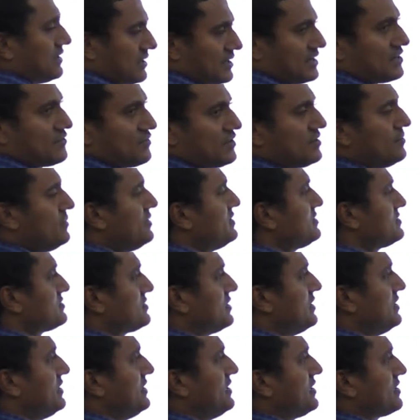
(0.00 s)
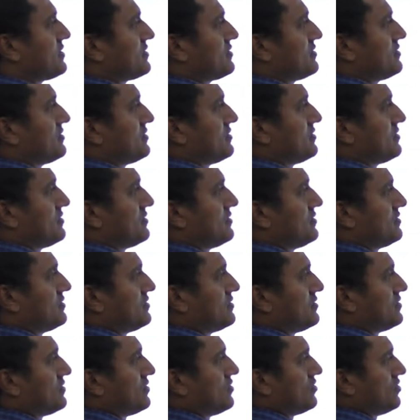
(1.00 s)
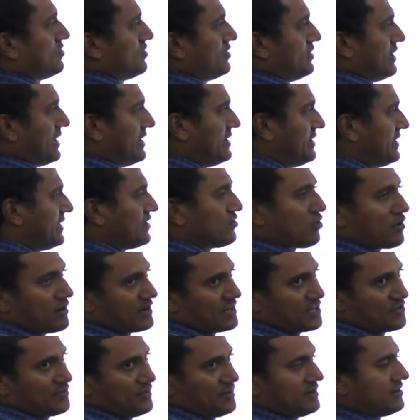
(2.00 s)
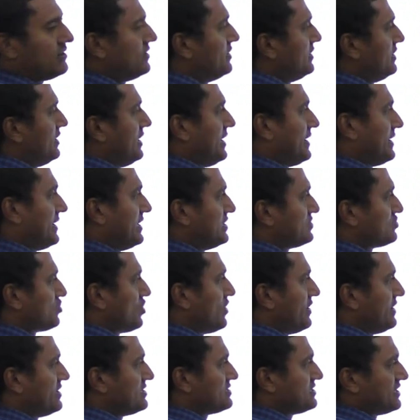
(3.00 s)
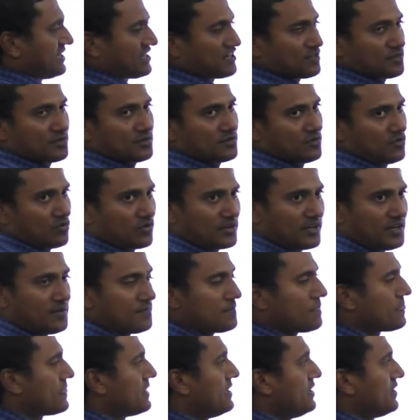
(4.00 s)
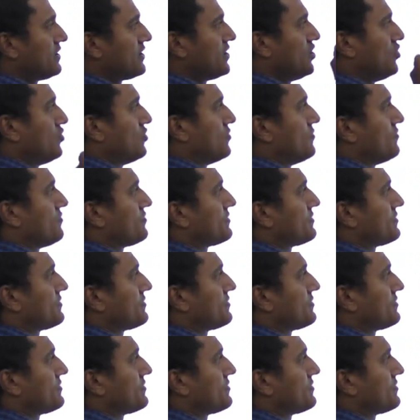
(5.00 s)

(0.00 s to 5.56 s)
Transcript: Liquid means still here. Entire not liquid. Again solid is there. Okay. Now